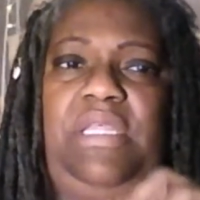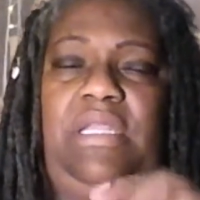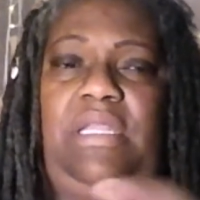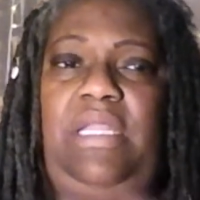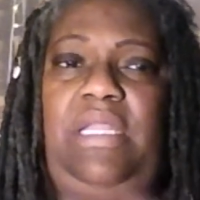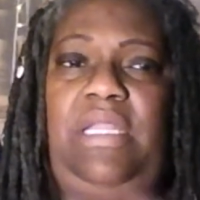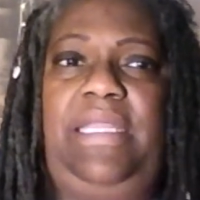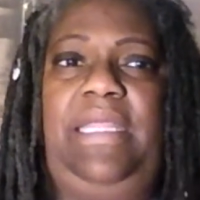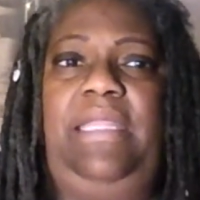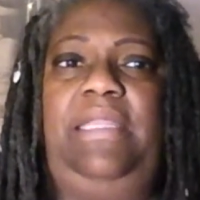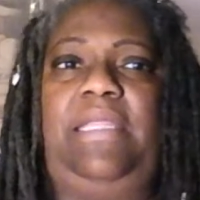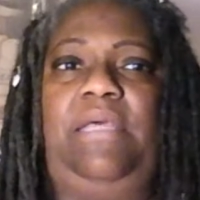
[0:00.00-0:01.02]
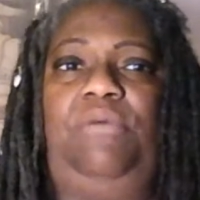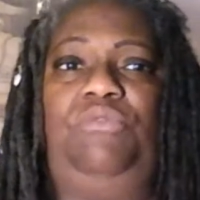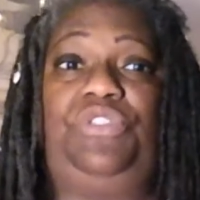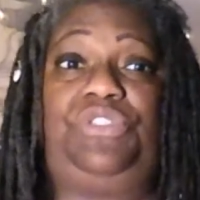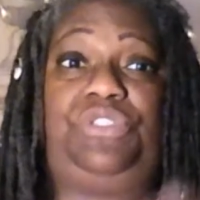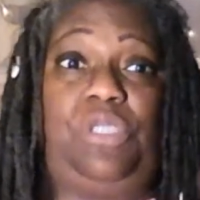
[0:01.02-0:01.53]
the lady that
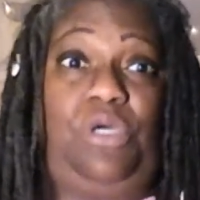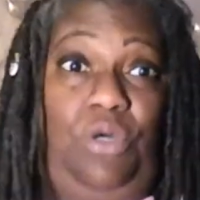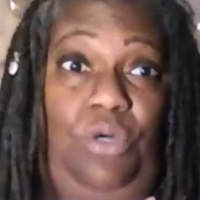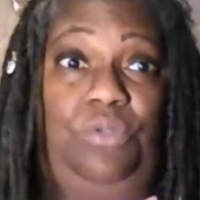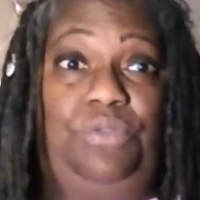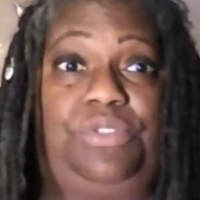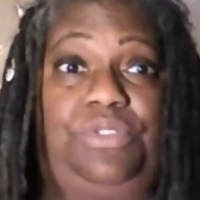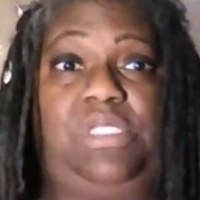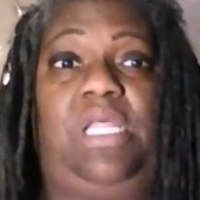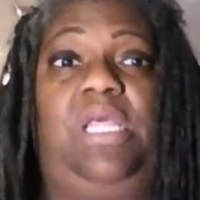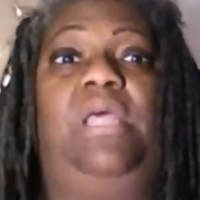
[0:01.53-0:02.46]
was the host,